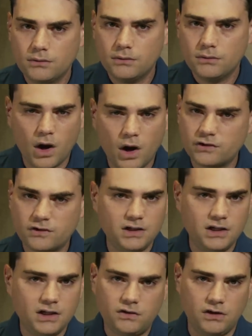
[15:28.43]
Washington,
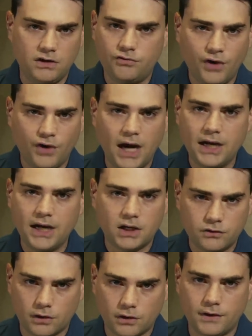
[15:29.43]
D C, find
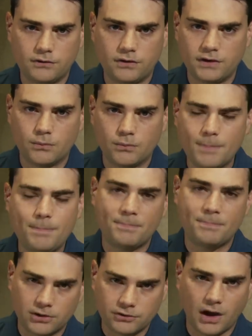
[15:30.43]
conservatives and then rip
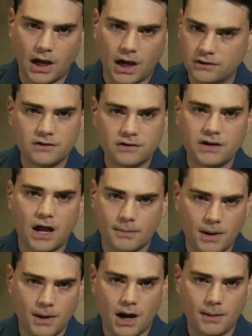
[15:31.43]
up their signs. That's not a
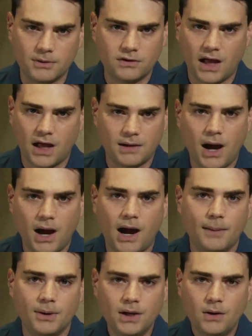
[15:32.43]
mob. It's not a
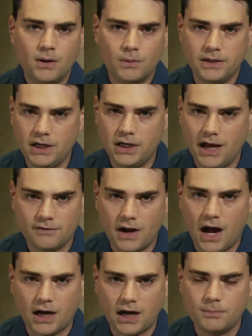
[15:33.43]
mob when you have
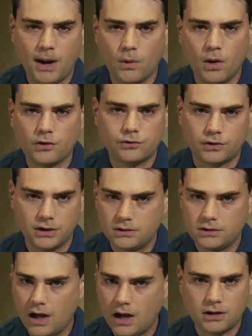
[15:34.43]
Occupy Wall Street
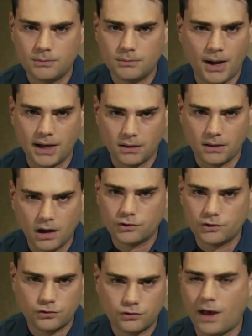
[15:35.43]
occupying
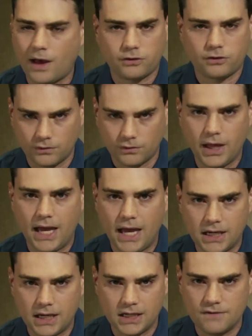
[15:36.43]
large swaths of
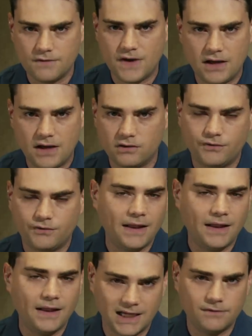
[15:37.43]
land and defa-
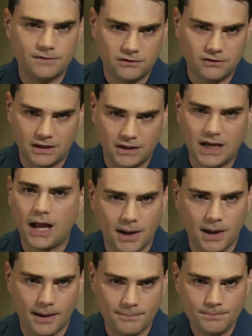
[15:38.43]
defiling and defacing it. Not a
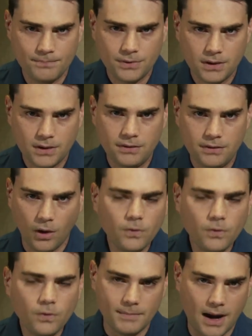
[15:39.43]
mob. The
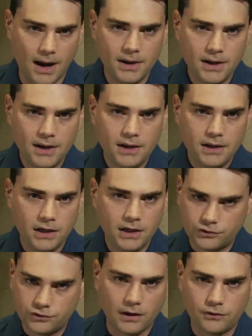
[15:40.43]
only mob is
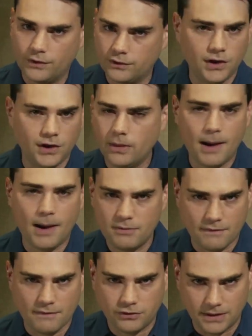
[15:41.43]
Charlottesville. It's the only mob we've
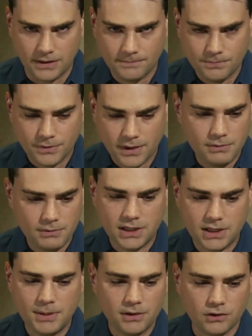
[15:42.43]
ever seen. And we
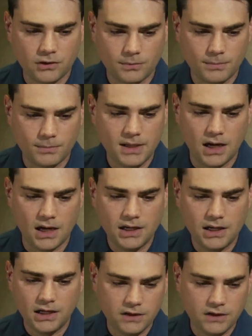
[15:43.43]
keep hearing this from the media.
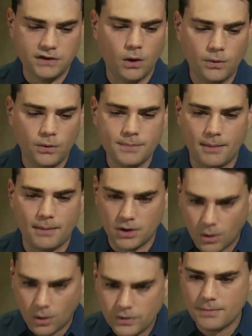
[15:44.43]
It is the only mob. The
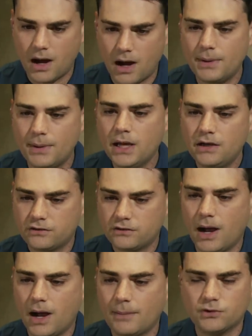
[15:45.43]
only mob is the
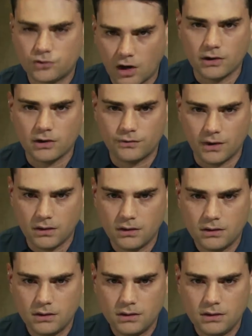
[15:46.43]
mob in Charlottesville.
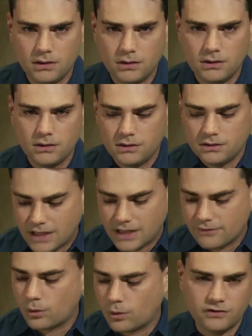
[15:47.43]
That,
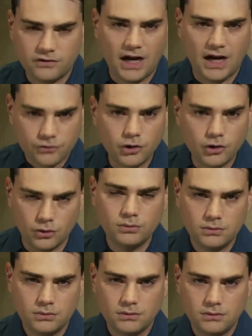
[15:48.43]
of course, is not true.